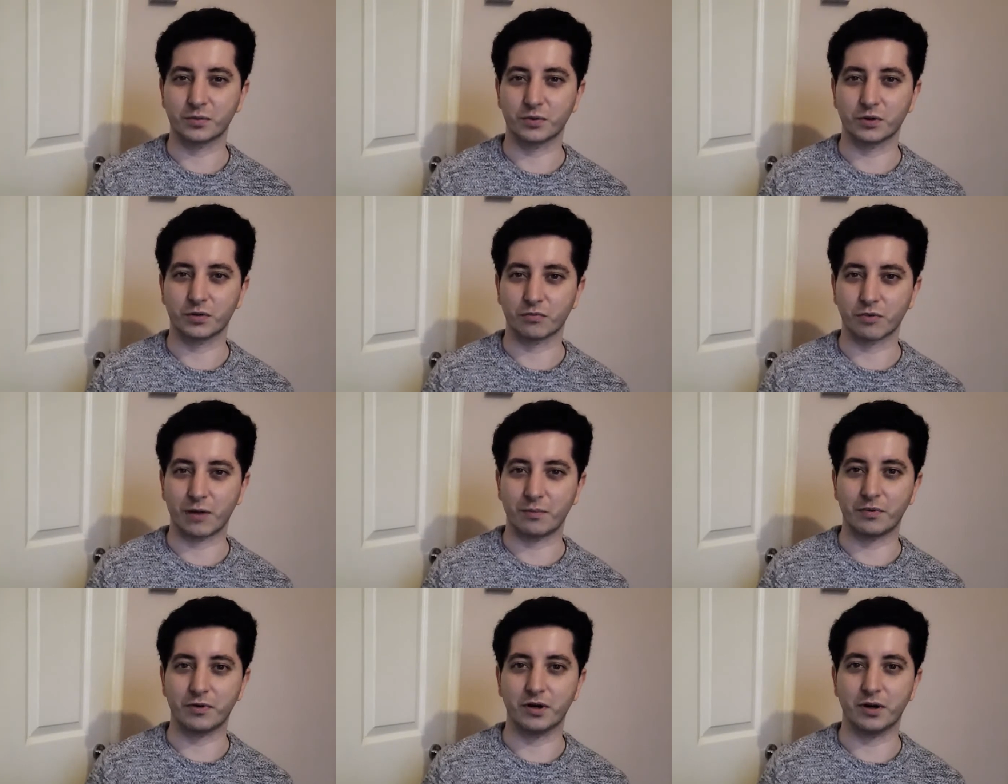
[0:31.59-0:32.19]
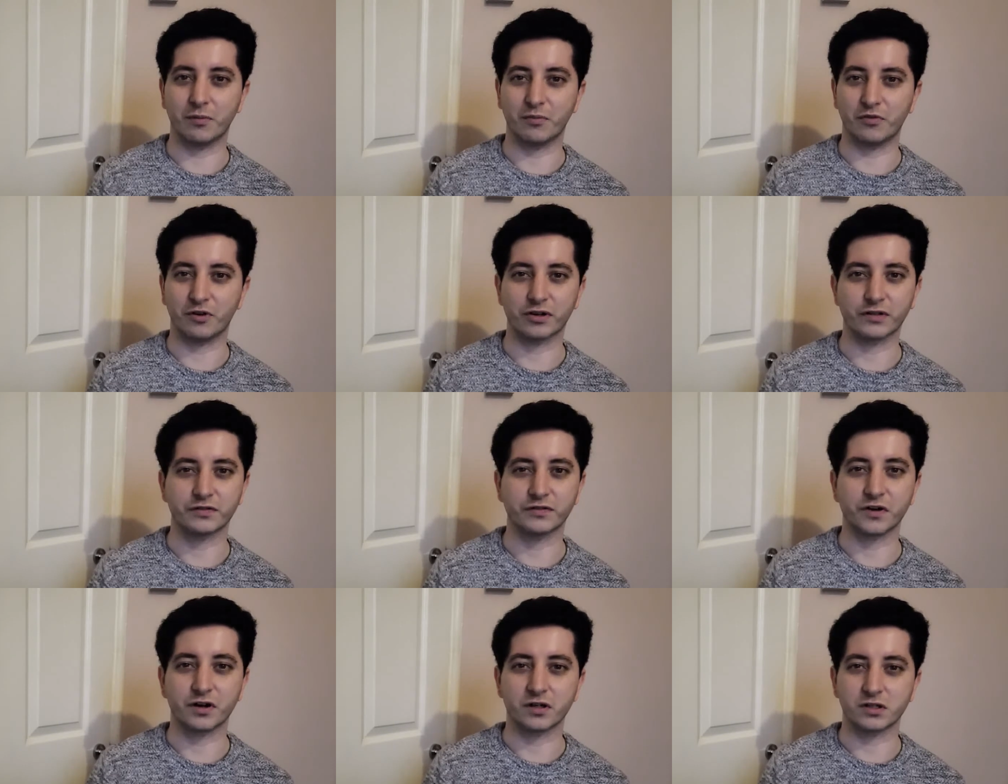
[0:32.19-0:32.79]
We're wrapping up
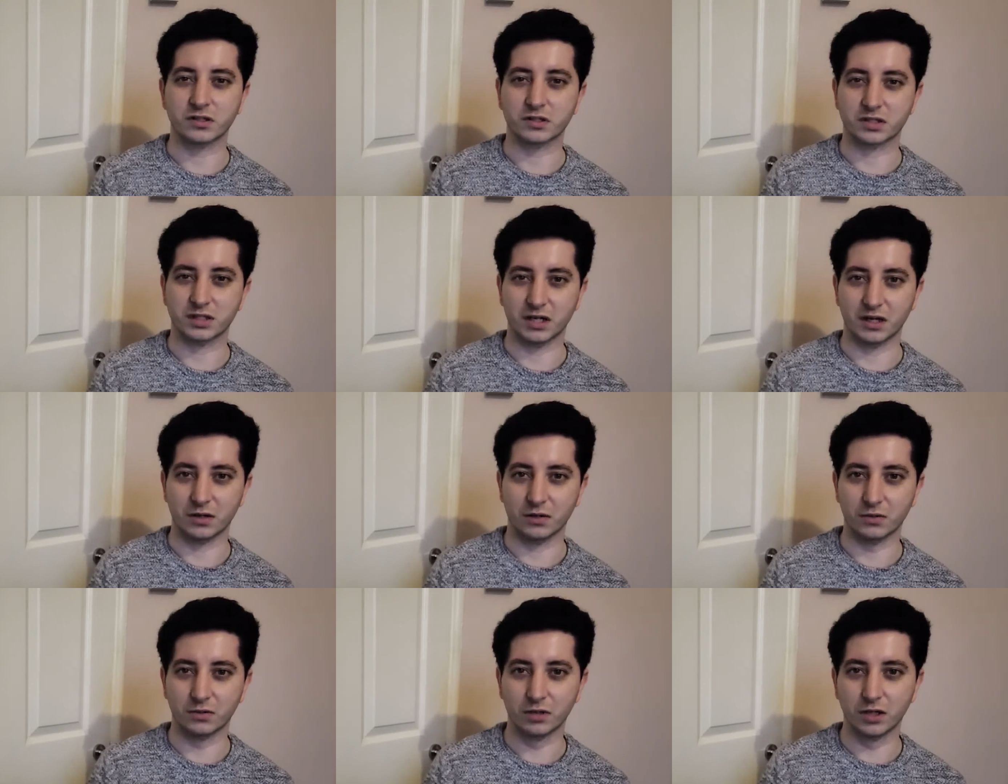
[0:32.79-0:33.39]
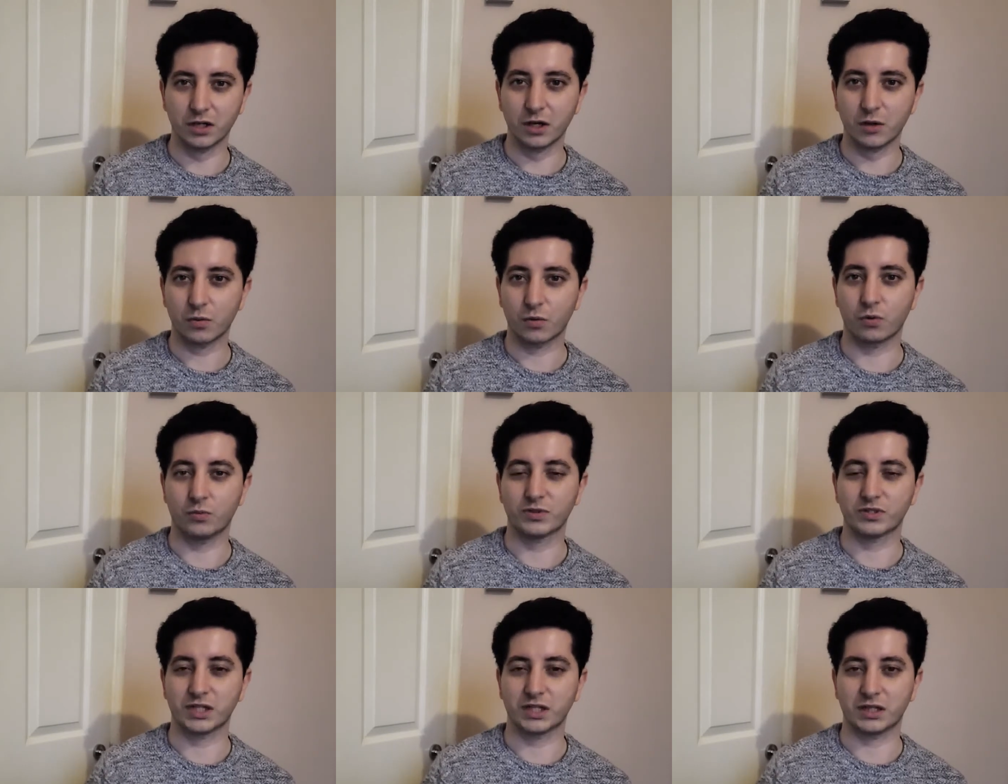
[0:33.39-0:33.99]
very fast now. We're
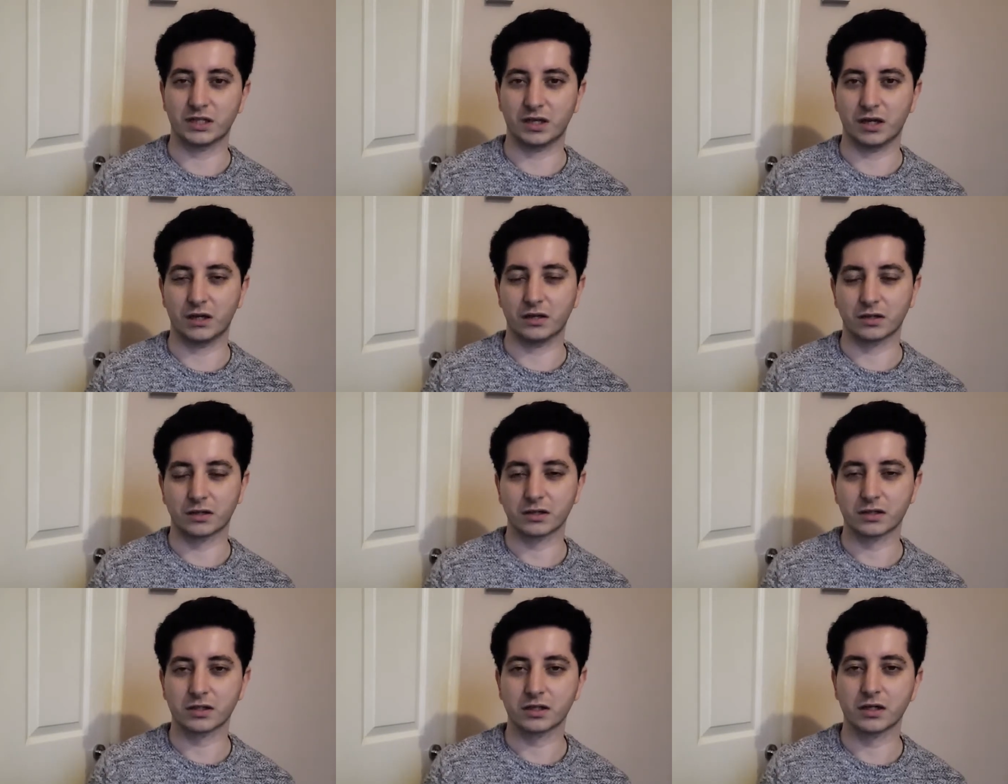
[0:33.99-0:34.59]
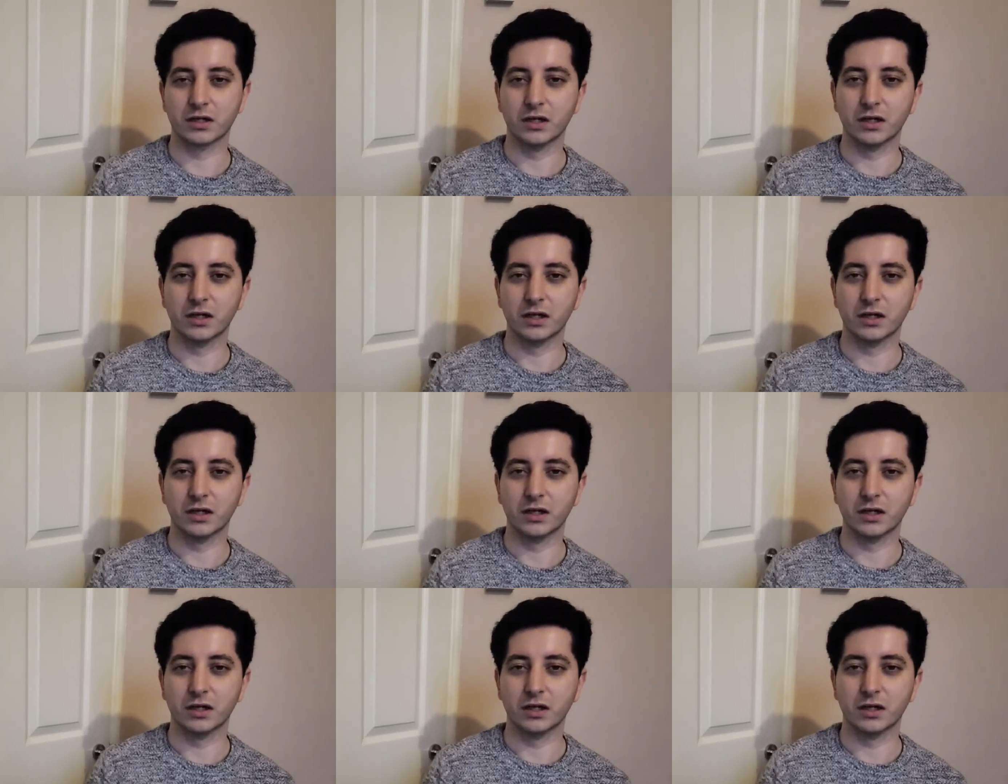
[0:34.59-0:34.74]
almost at the end.